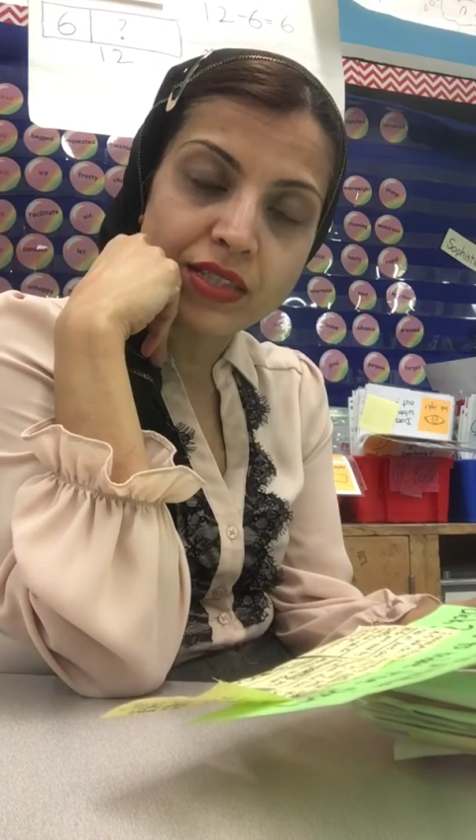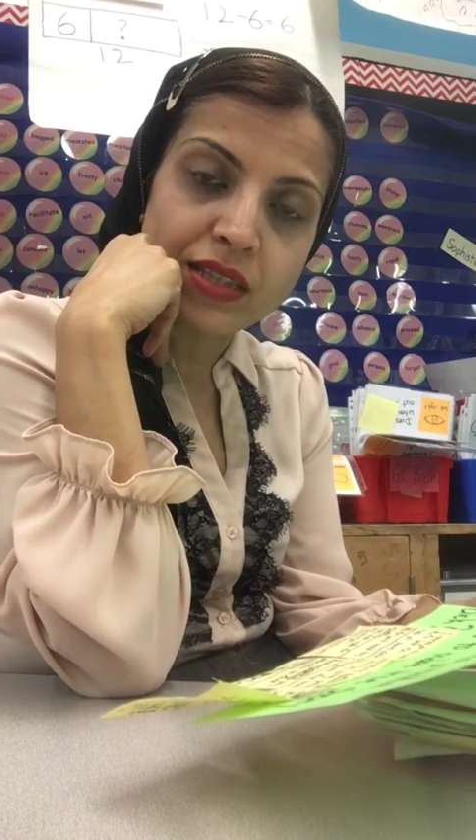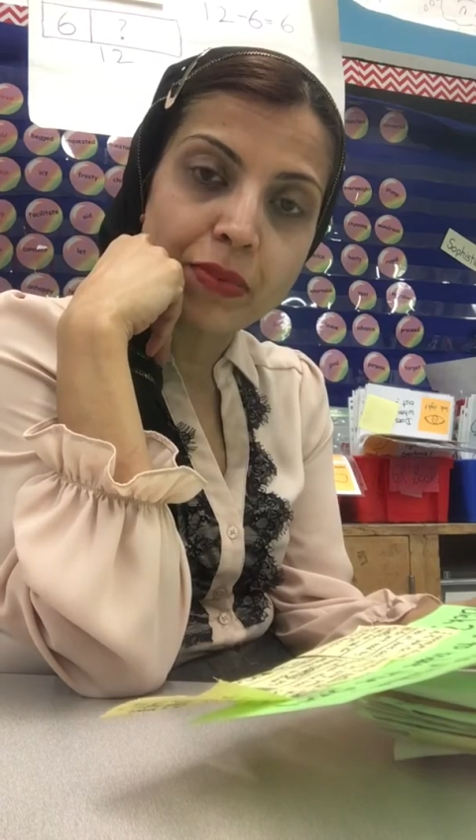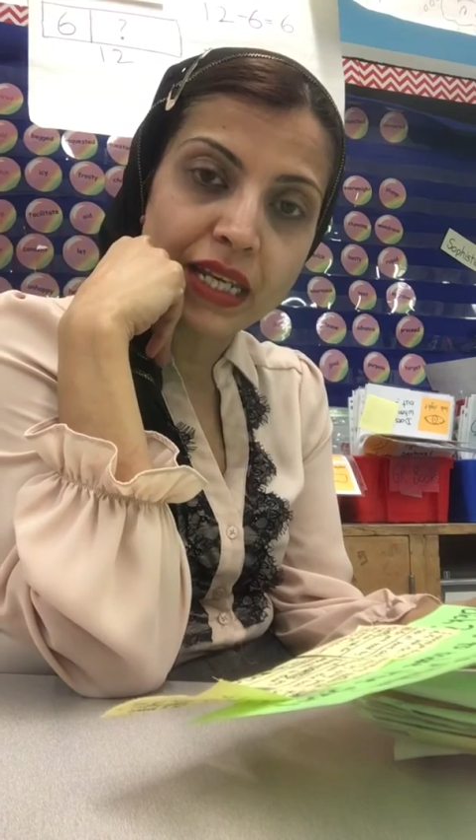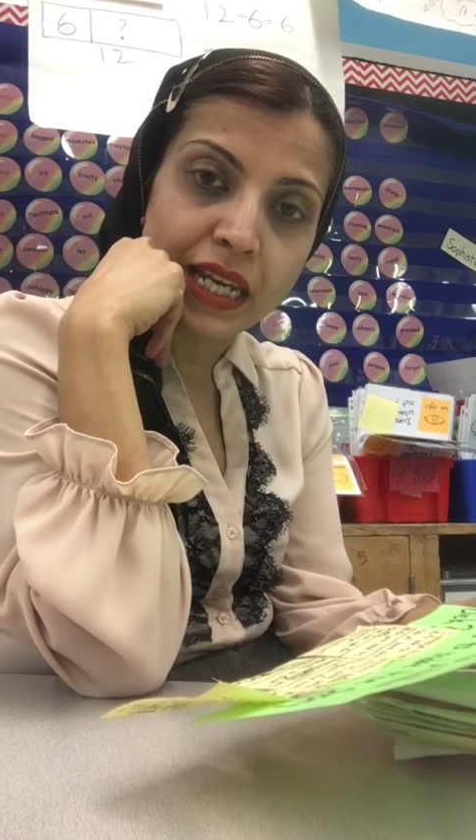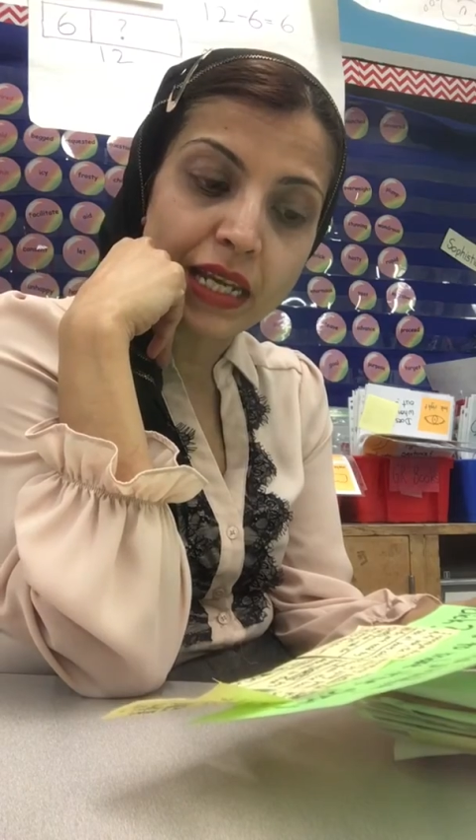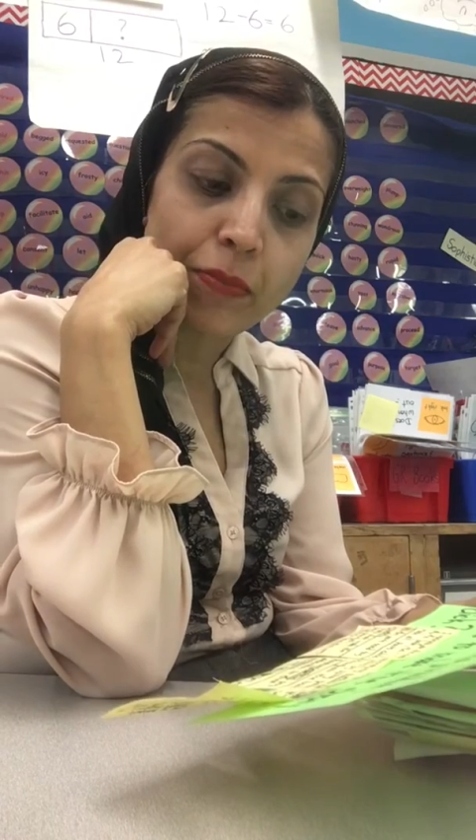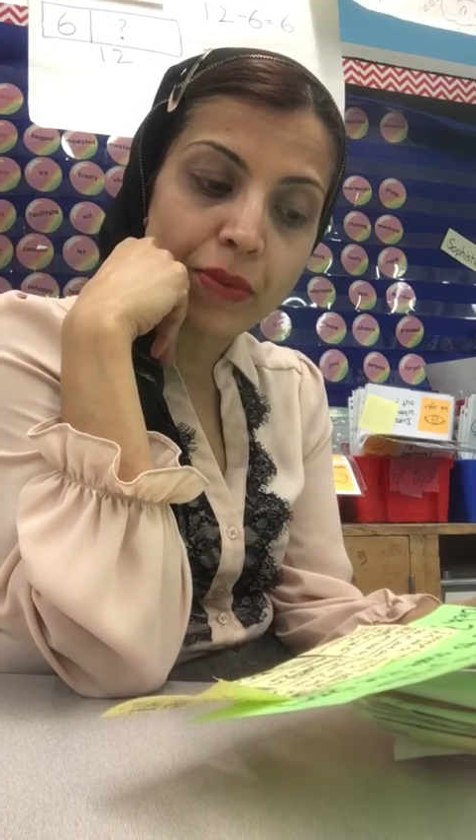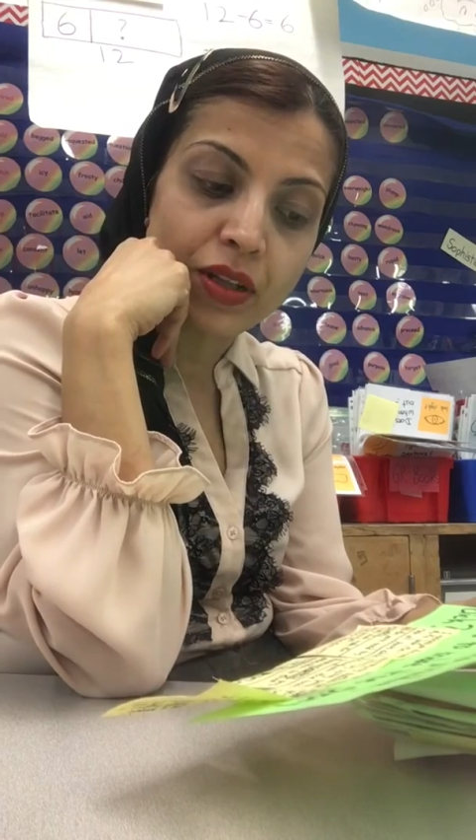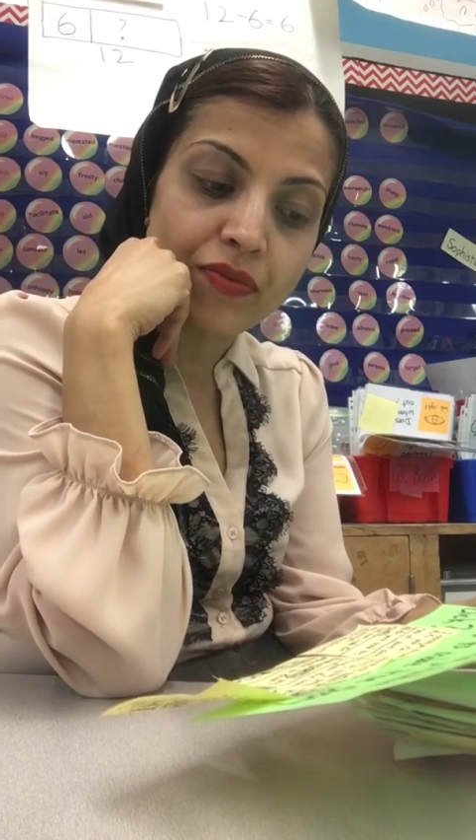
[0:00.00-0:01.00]
the beginning,
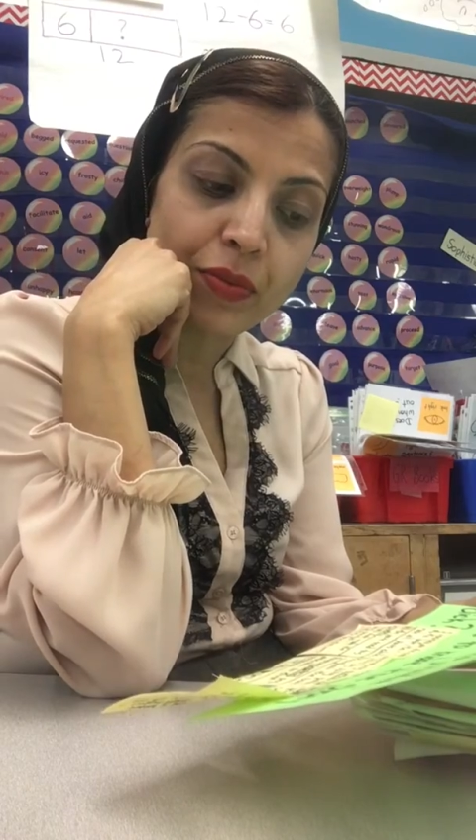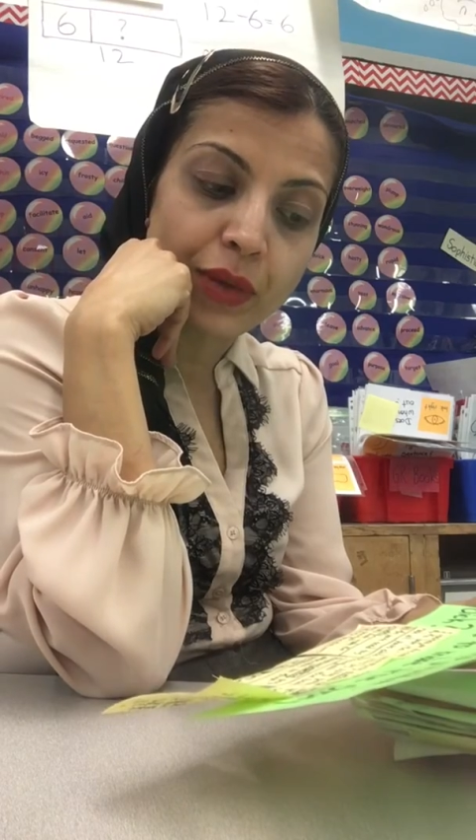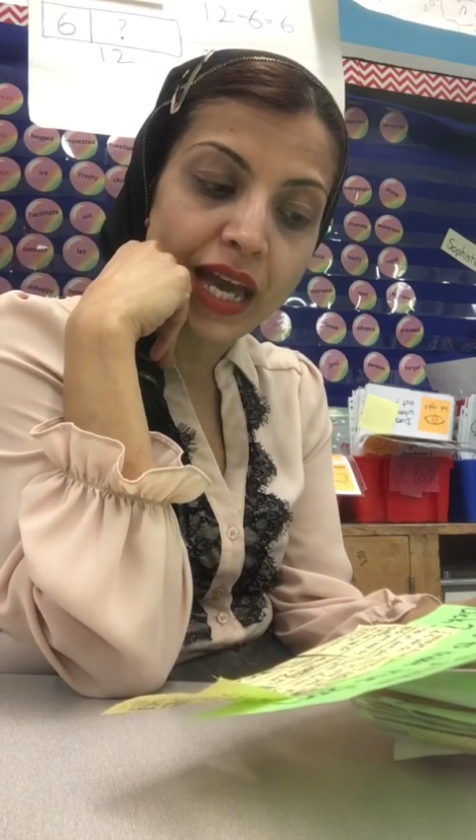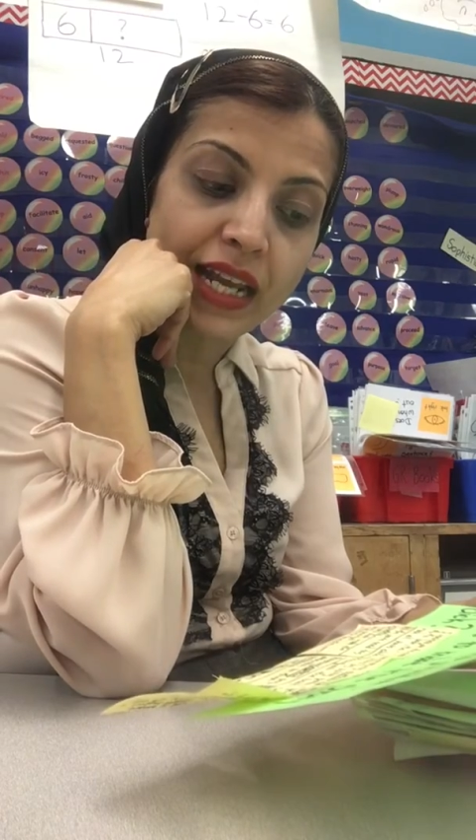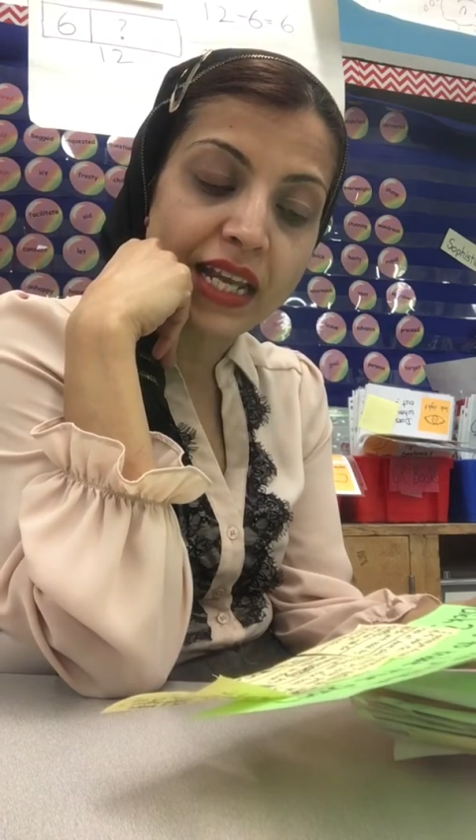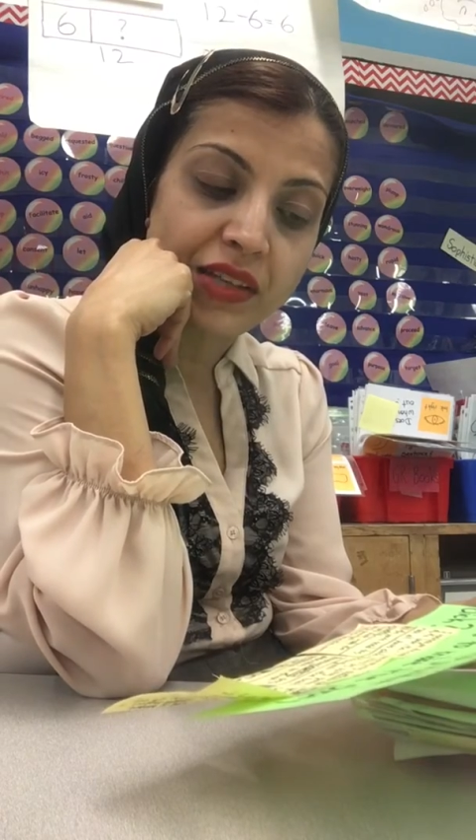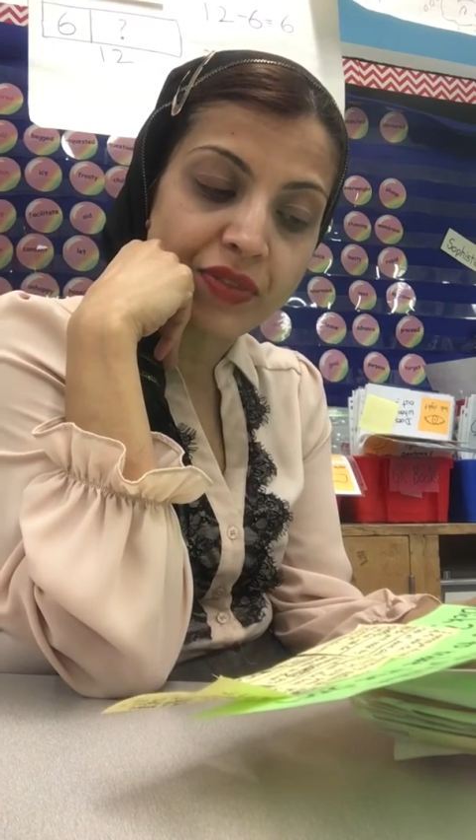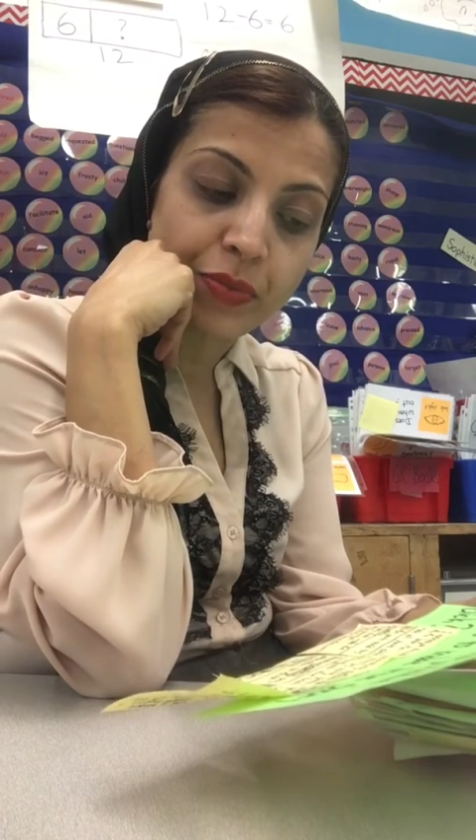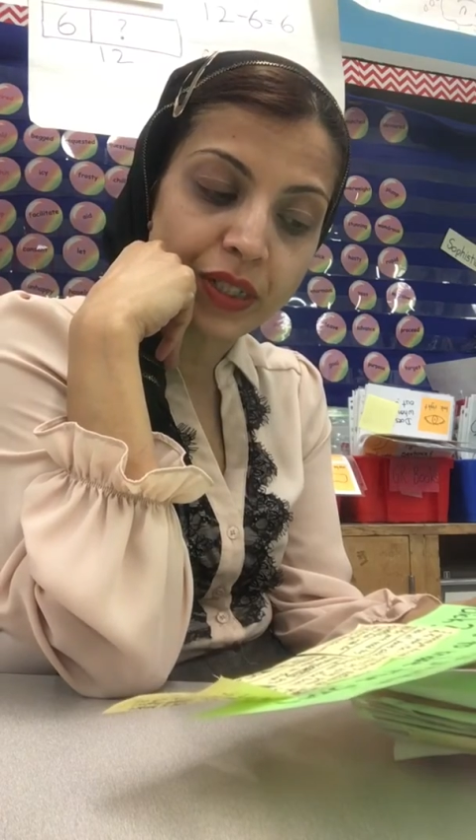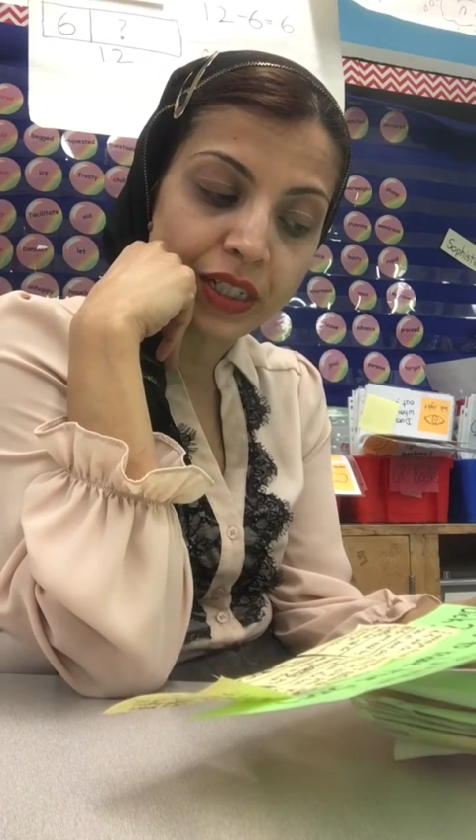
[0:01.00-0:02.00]
middle of and end of the
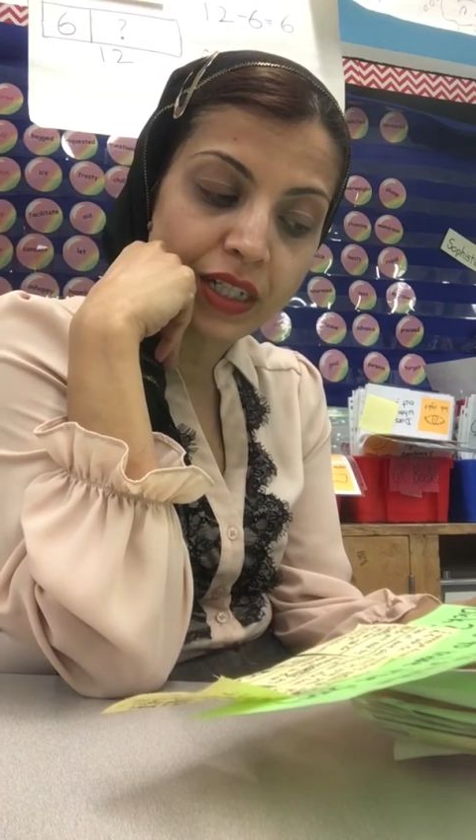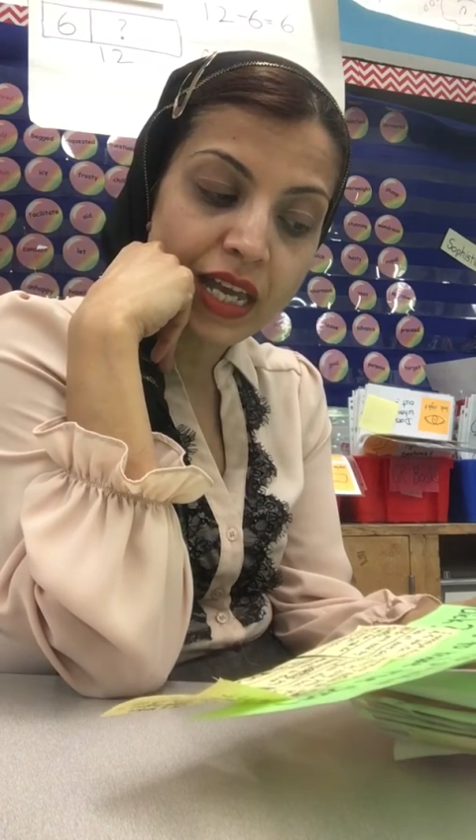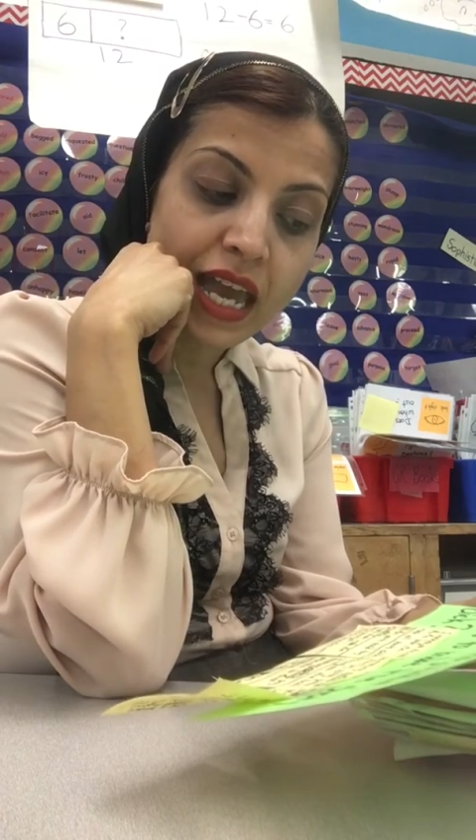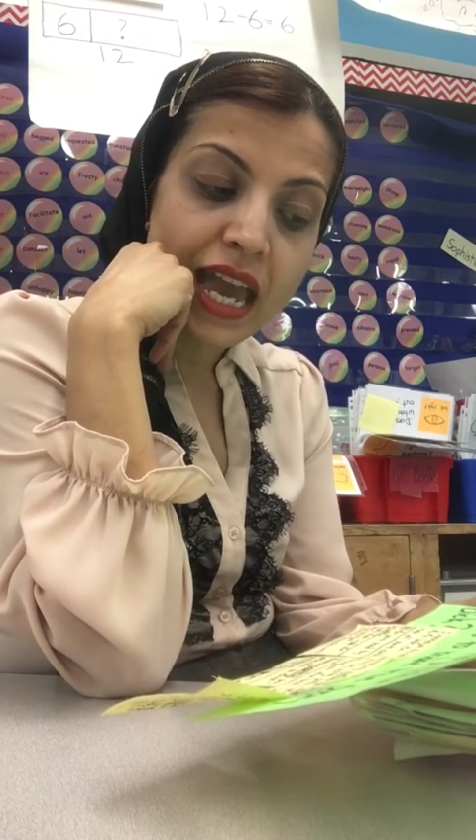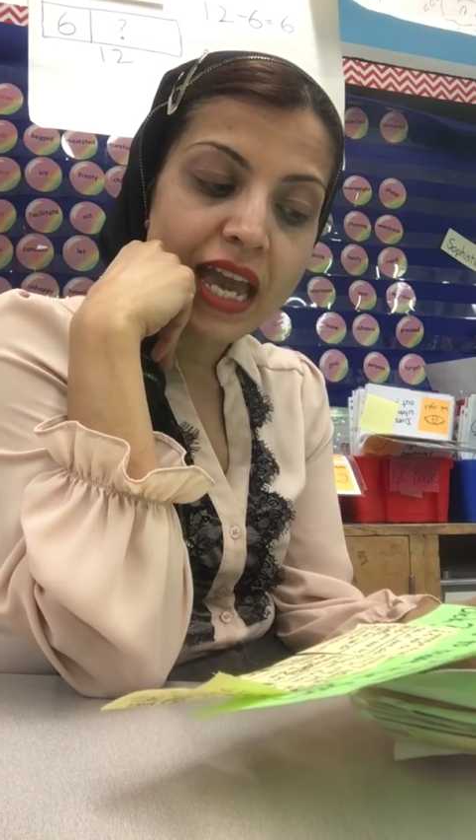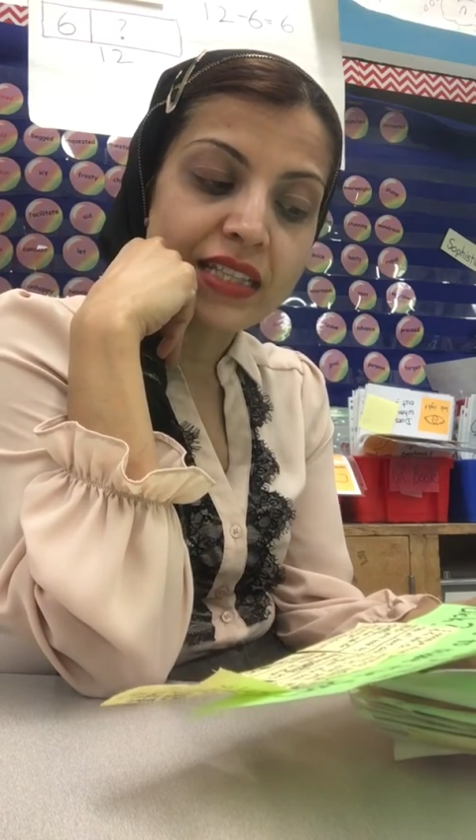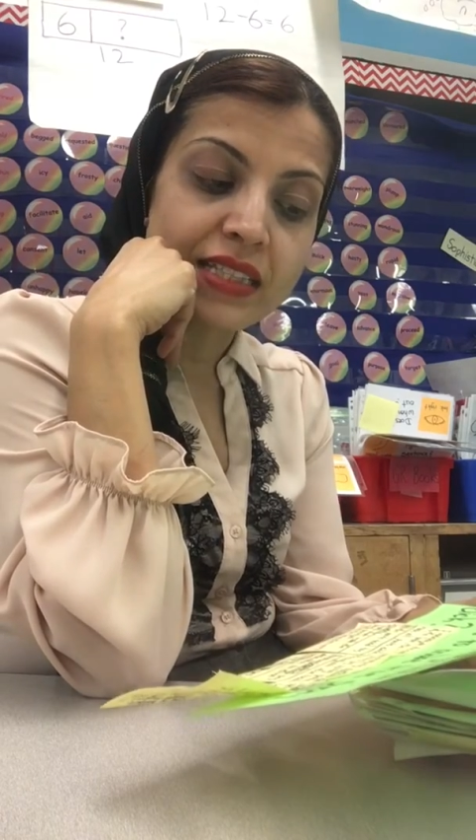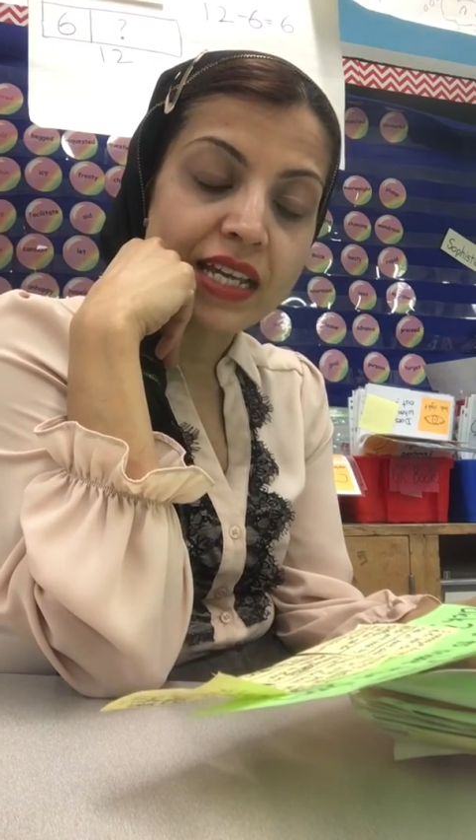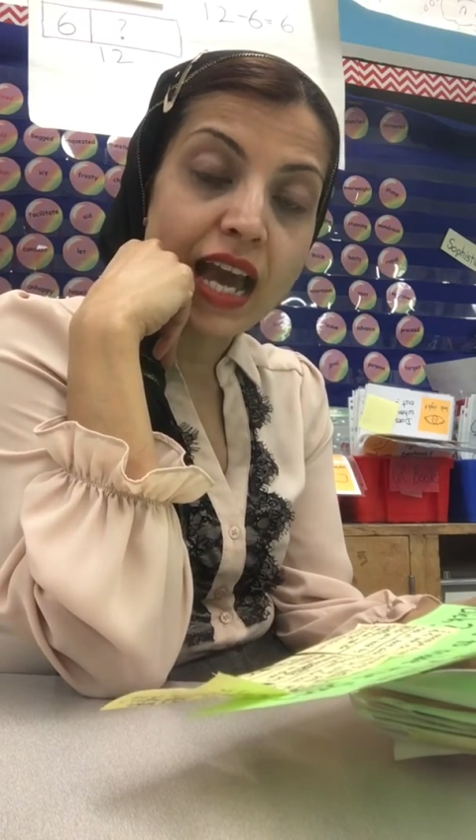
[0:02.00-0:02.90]
book, and